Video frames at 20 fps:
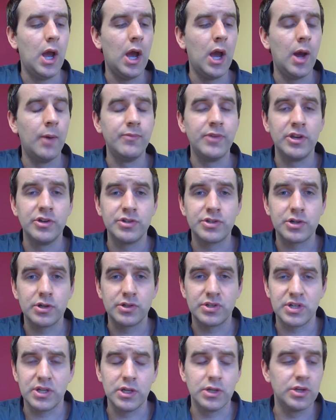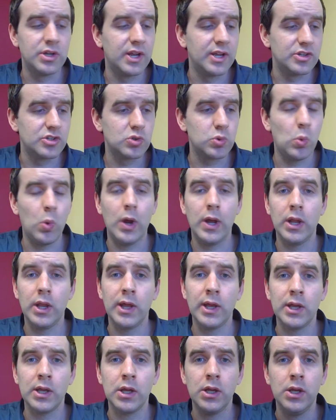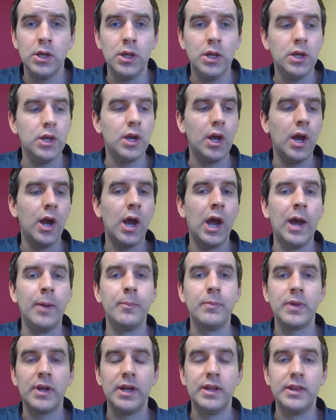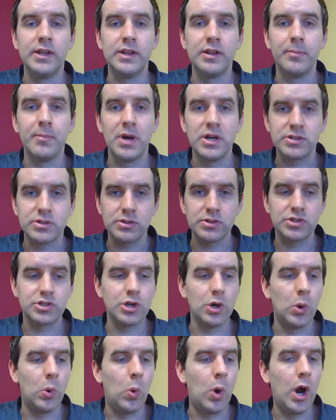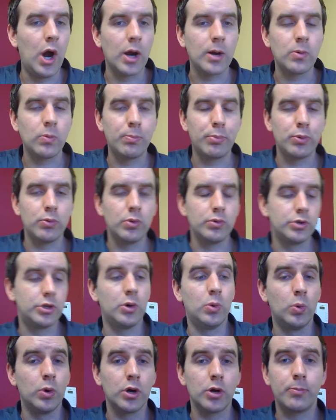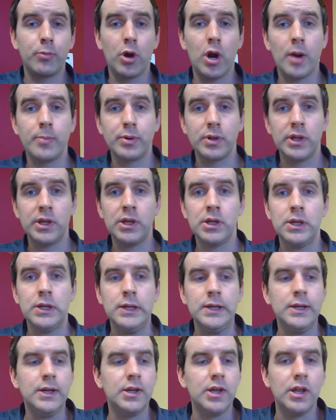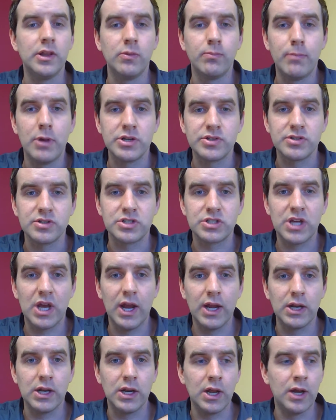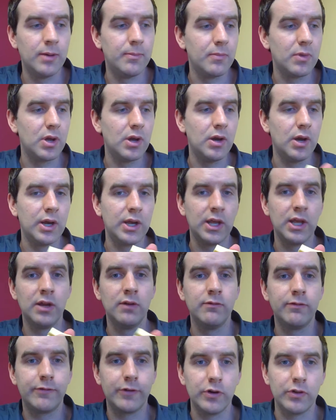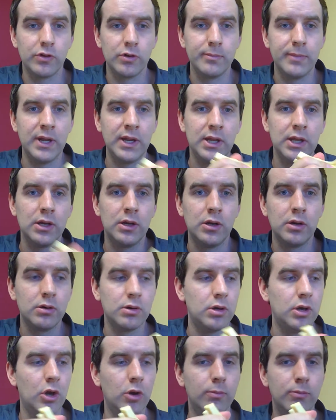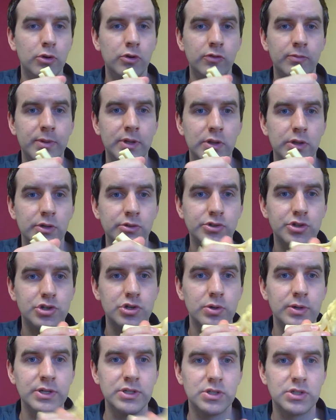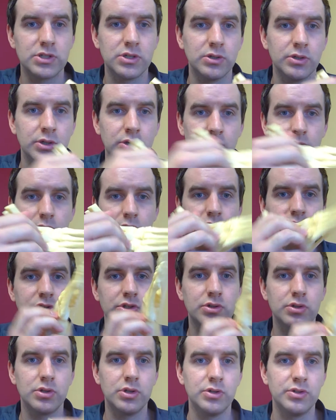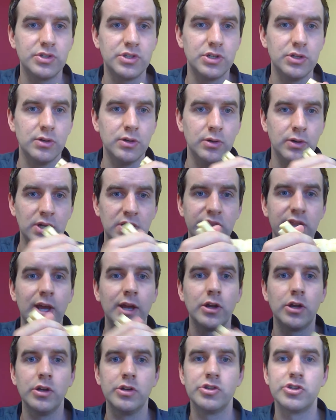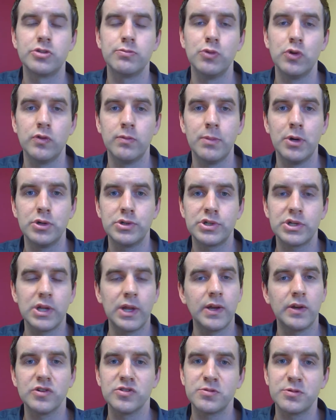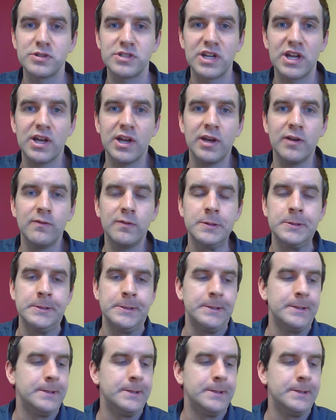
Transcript: then you get swelling, and then the muscles don't work properly. The muscles tighten up again, further making no movement in those joints. So you still don't get that good smooth motion like you're supposed to have.